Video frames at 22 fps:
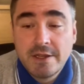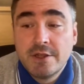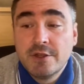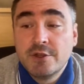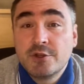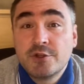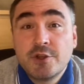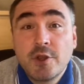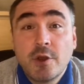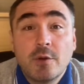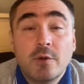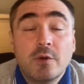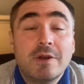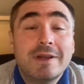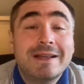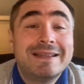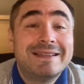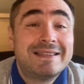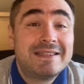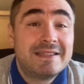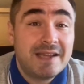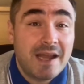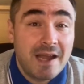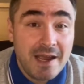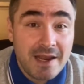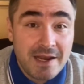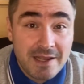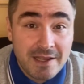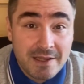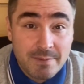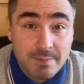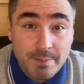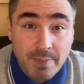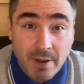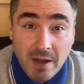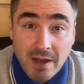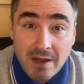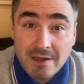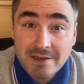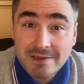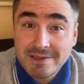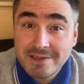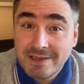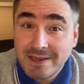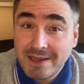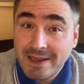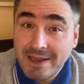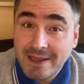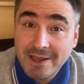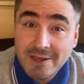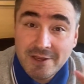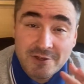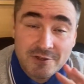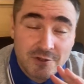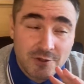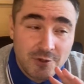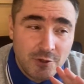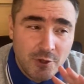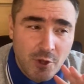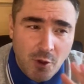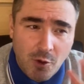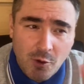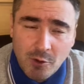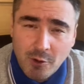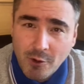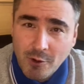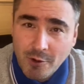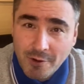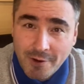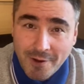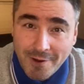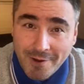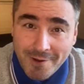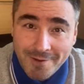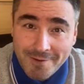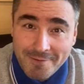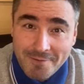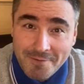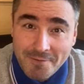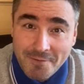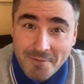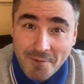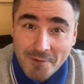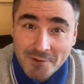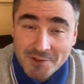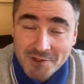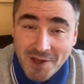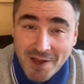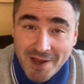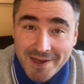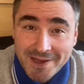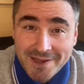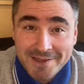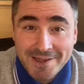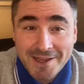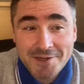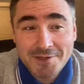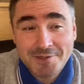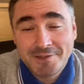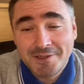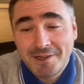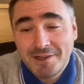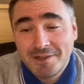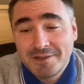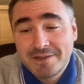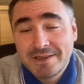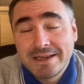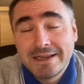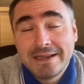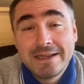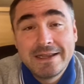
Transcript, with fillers: So, Thailand Pass is no longer for Thai nationals